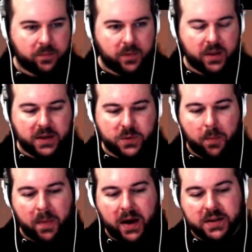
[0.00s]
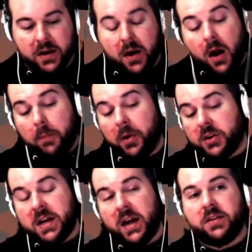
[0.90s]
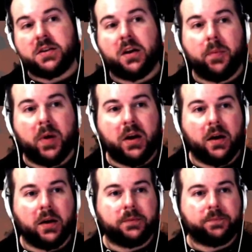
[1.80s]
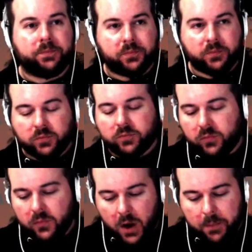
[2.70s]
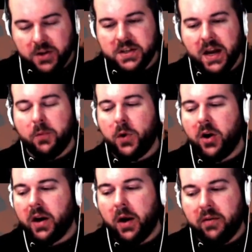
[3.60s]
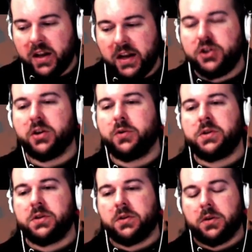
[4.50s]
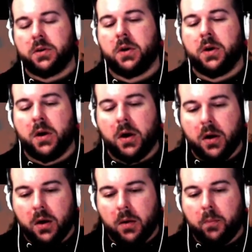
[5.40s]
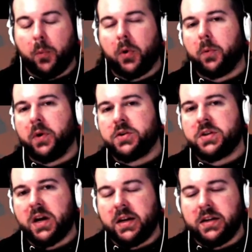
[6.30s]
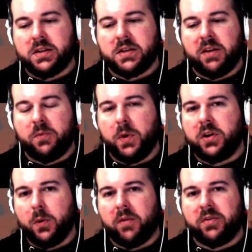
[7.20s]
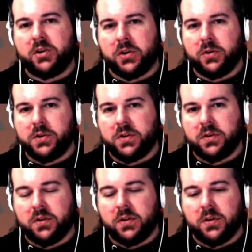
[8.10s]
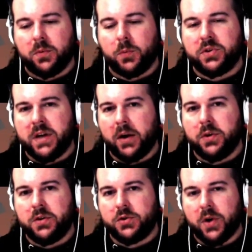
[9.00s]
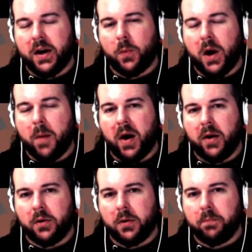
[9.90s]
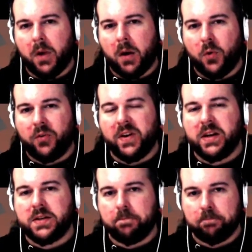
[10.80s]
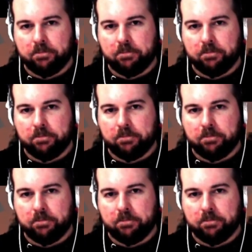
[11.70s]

And that's what matters. I'm not saying there's going to be, uh, I'm not saying we're not going to have any issues. But what I will say is, if we do have issues, we'll tell you straight away about them, and we'll fix them.